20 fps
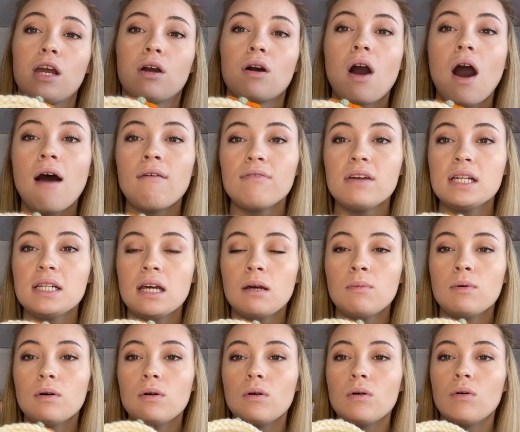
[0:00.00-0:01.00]
your coffee
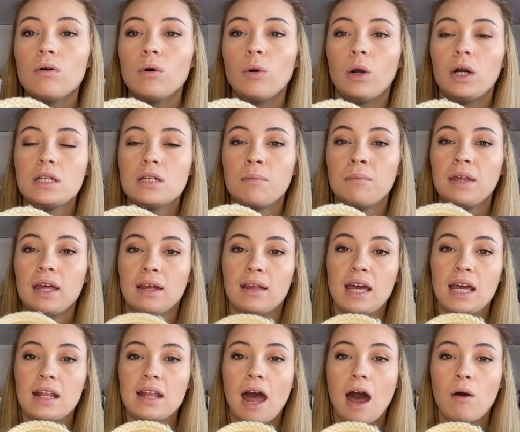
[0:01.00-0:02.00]
table or something
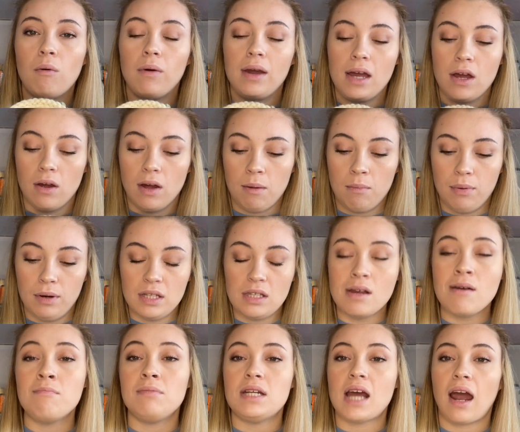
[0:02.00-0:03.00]
like that, where you can put
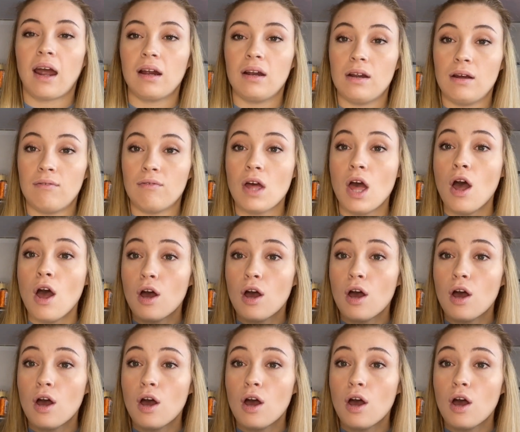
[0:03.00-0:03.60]
some decorative